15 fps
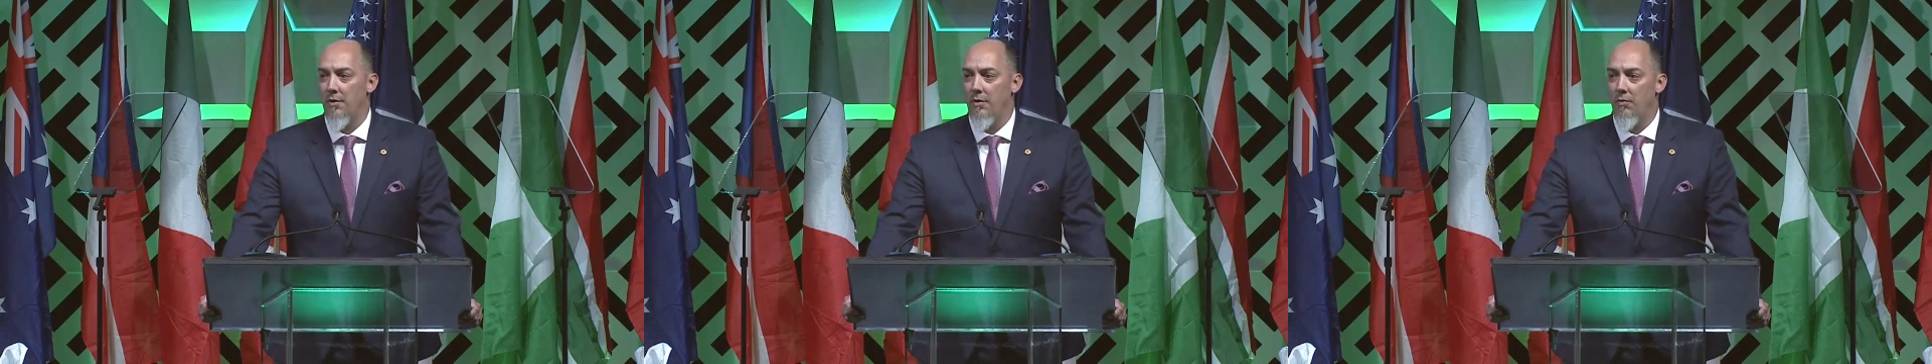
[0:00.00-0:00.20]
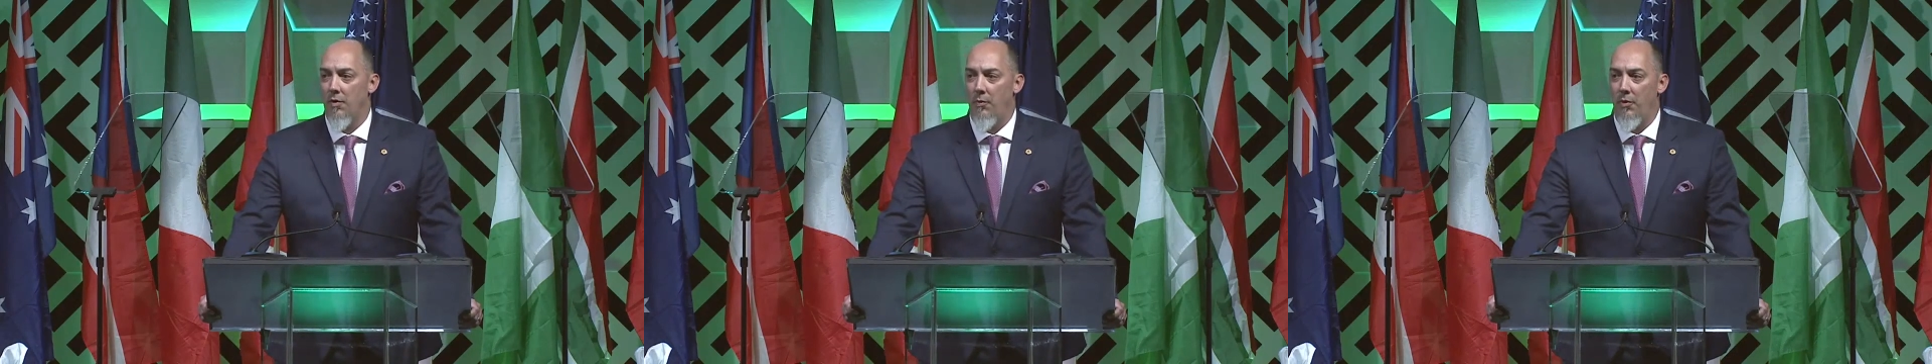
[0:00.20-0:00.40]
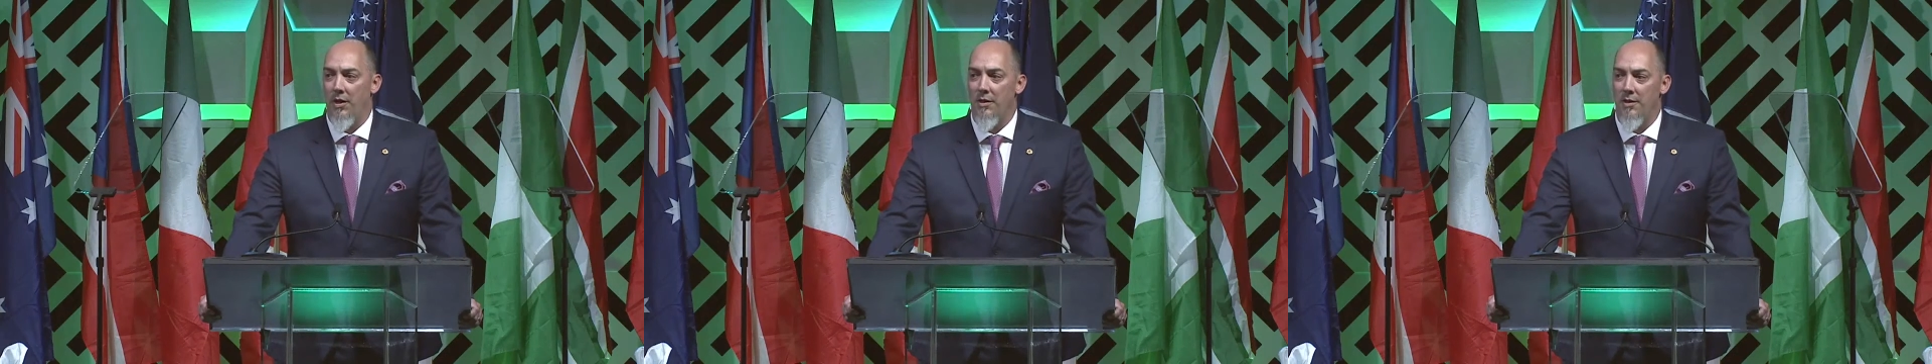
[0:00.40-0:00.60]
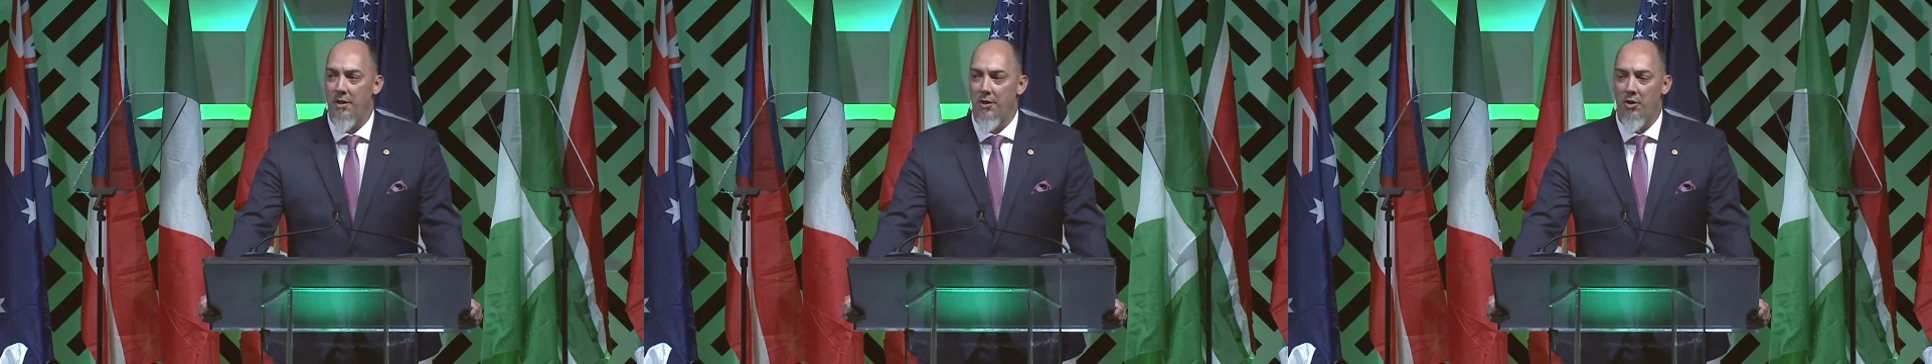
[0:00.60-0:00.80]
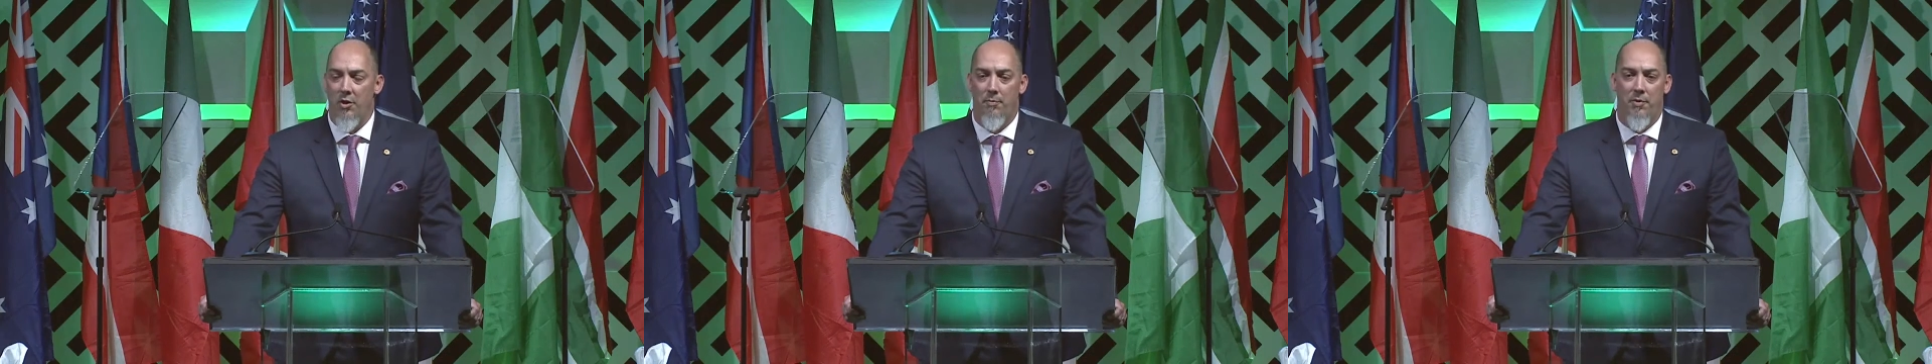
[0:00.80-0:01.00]
while we
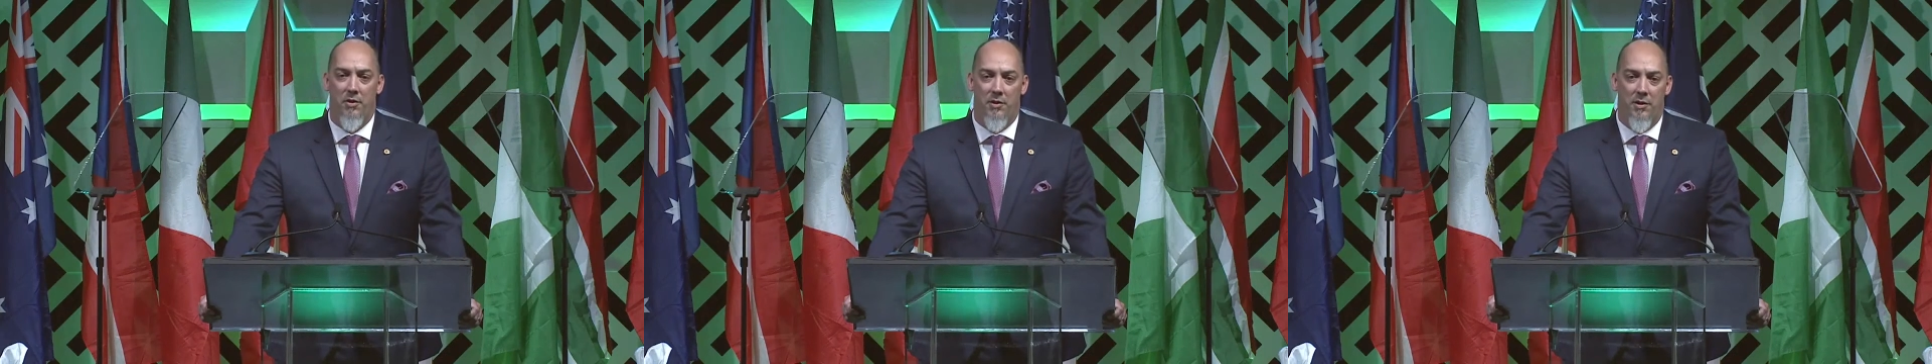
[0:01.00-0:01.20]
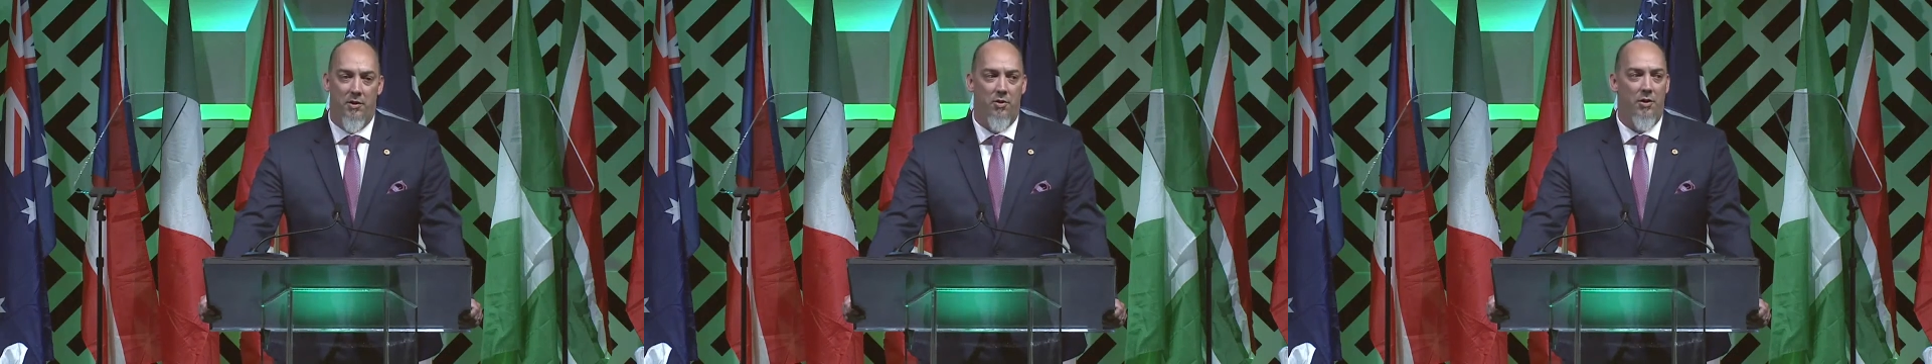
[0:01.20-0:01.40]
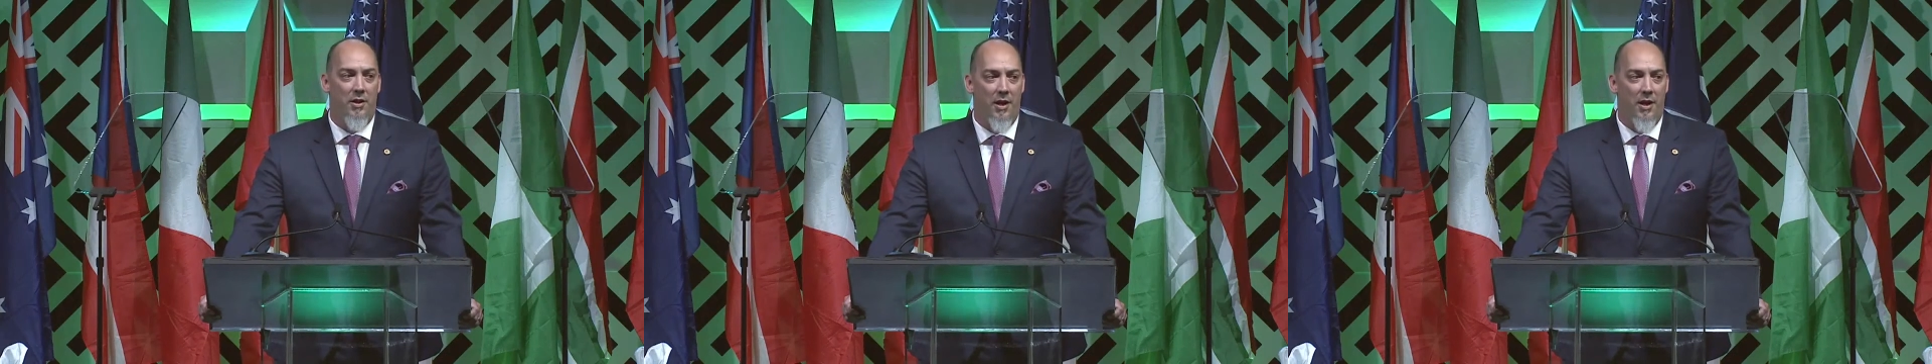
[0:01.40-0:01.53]
continue to position the